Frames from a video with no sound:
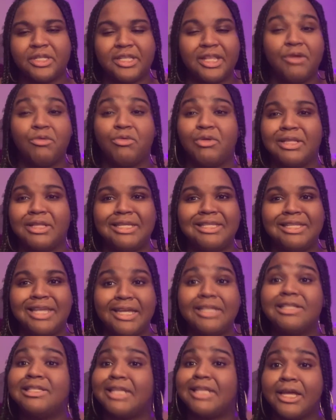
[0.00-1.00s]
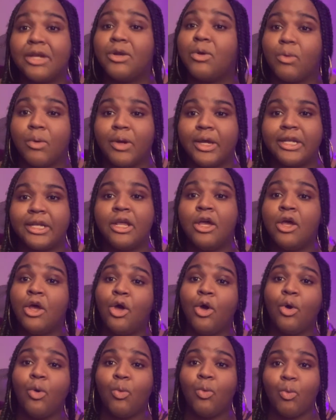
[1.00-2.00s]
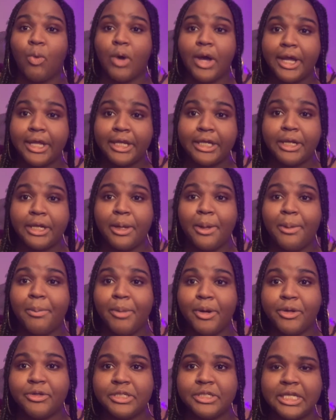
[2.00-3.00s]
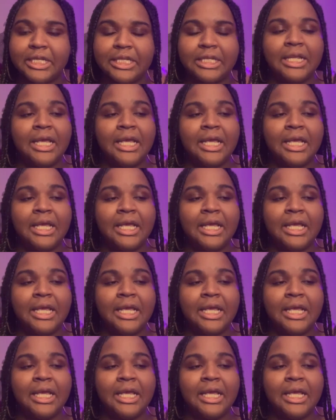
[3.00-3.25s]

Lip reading: They really dead set on one person.